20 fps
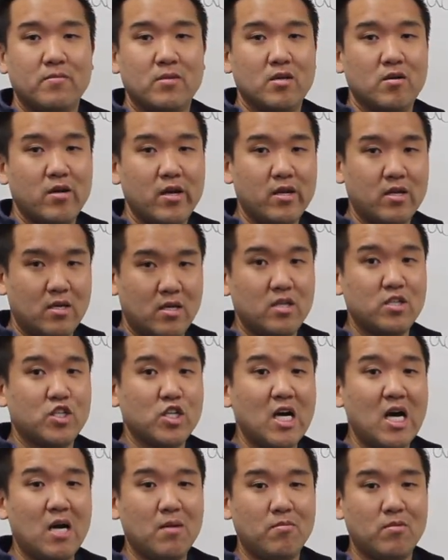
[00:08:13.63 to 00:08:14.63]
Alright, good
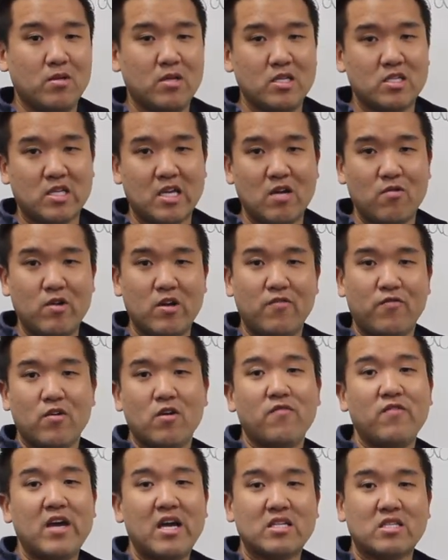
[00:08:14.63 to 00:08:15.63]
job. Let's get ready for
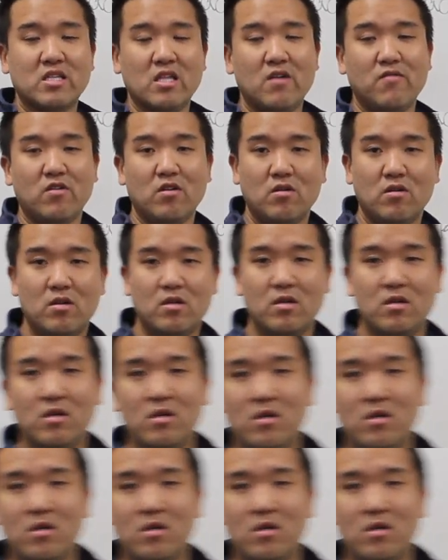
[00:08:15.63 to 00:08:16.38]
advanced level.